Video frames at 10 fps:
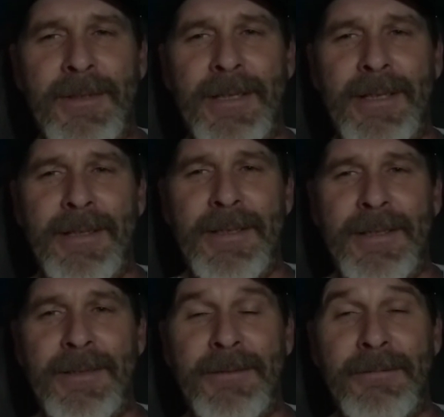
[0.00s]
And
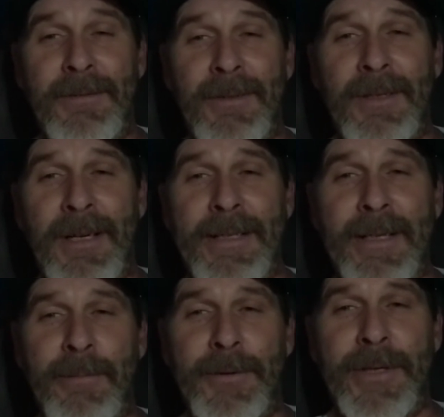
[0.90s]
I
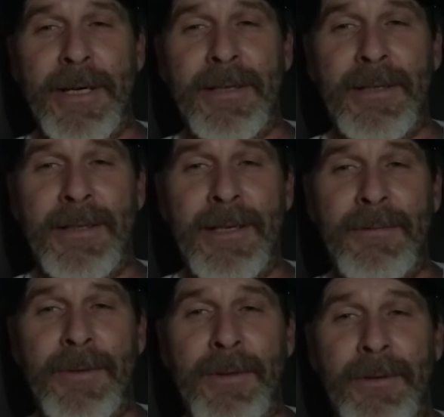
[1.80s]
double check that they
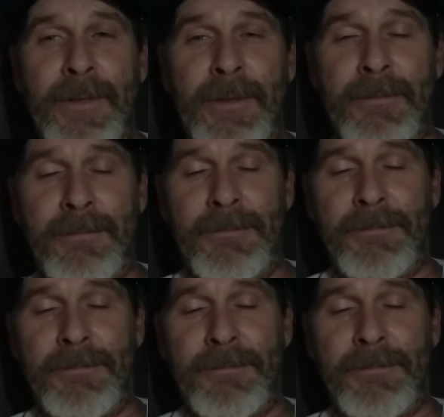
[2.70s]
filled the